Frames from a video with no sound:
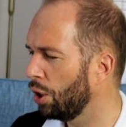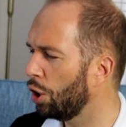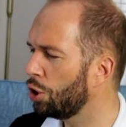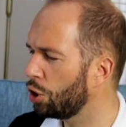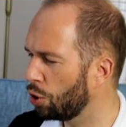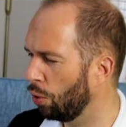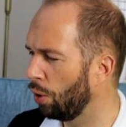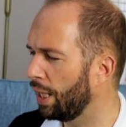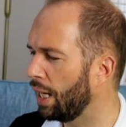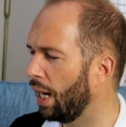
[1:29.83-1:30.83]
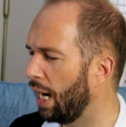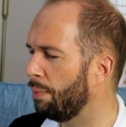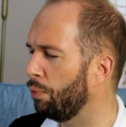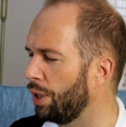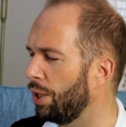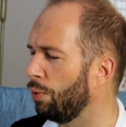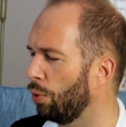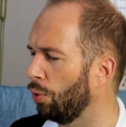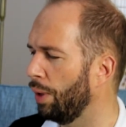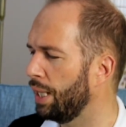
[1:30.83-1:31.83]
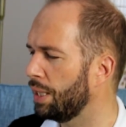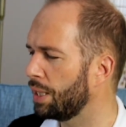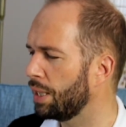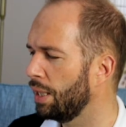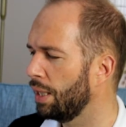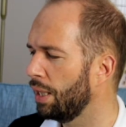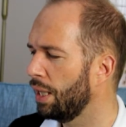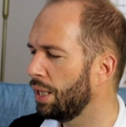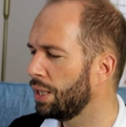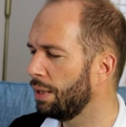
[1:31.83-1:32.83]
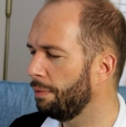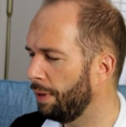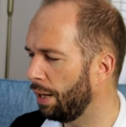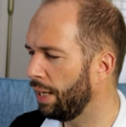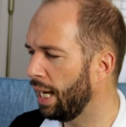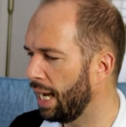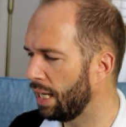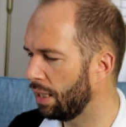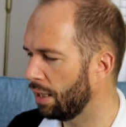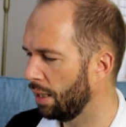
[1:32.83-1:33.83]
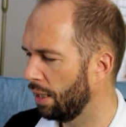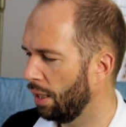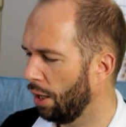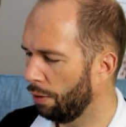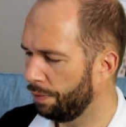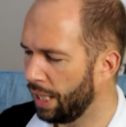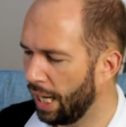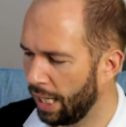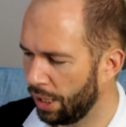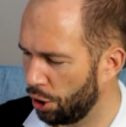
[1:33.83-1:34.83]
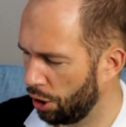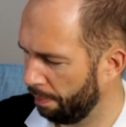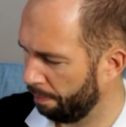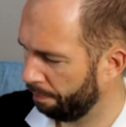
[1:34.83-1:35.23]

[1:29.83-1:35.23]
And surely I am with you always, to the very end of the age."